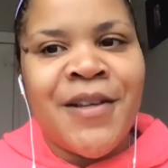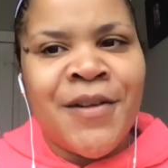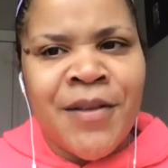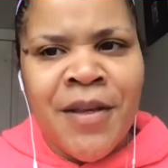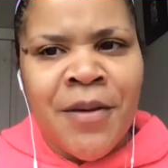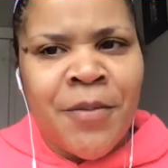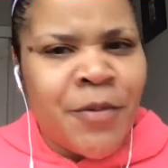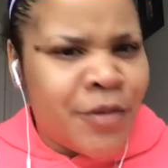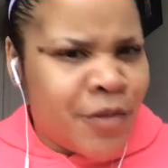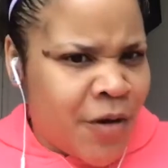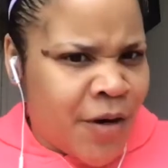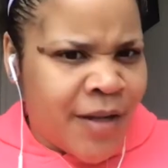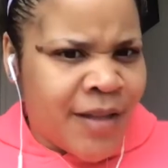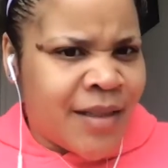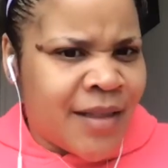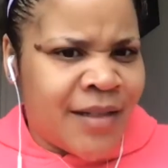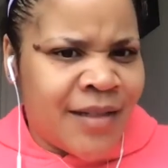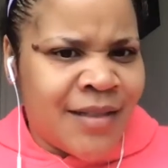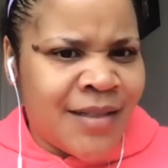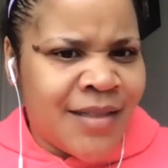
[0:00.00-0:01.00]
They were taught
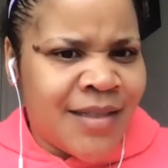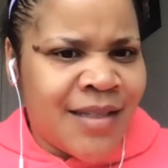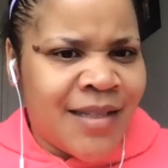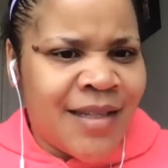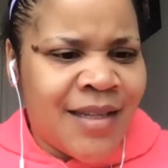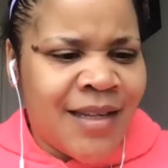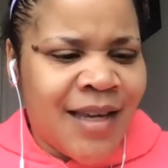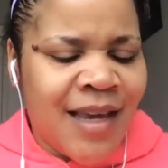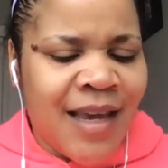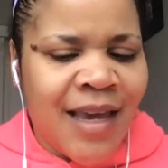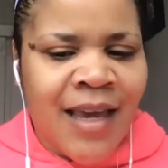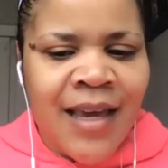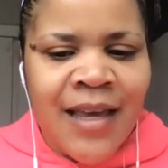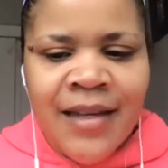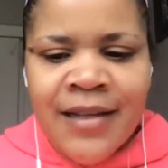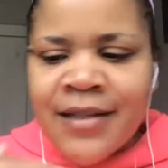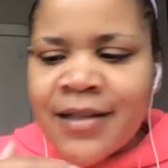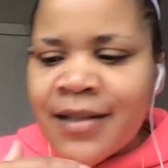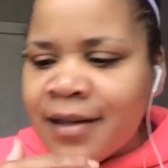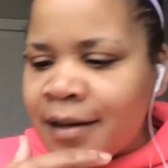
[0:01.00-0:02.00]
this,
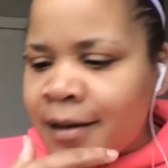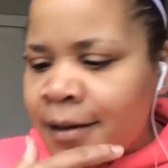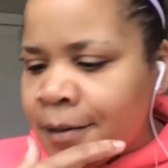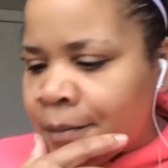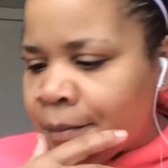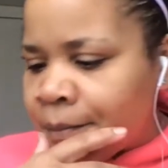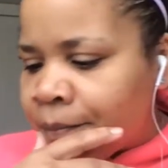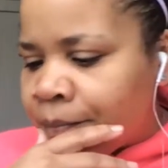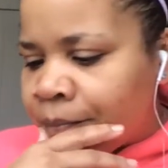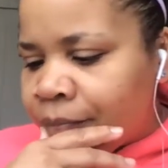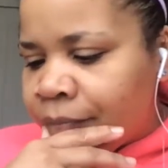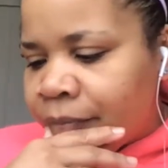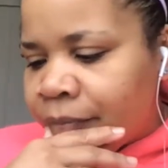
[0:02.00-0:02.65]
and um,